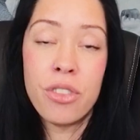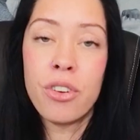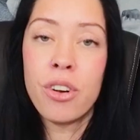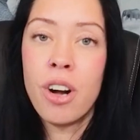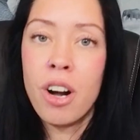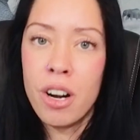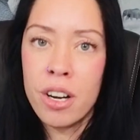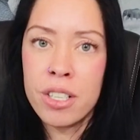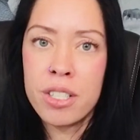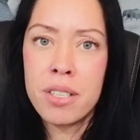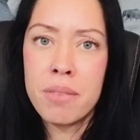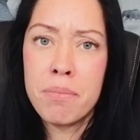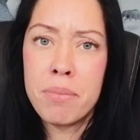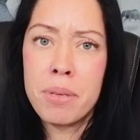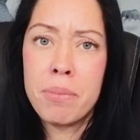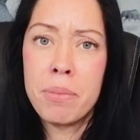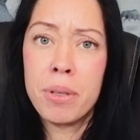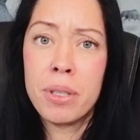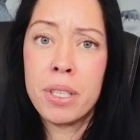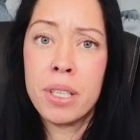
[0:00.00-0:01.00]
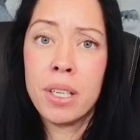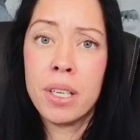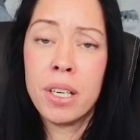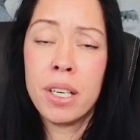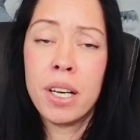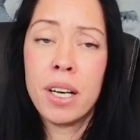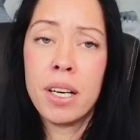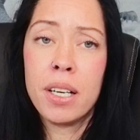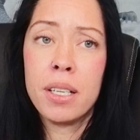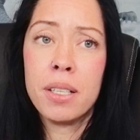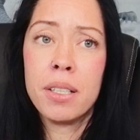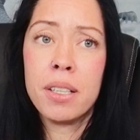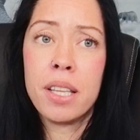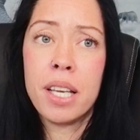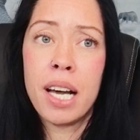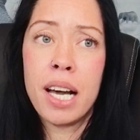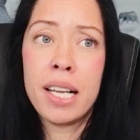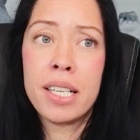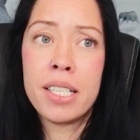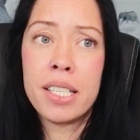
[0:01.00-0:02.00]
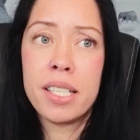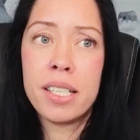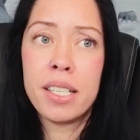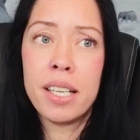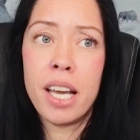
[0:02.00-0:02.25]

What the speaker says: There are some people here that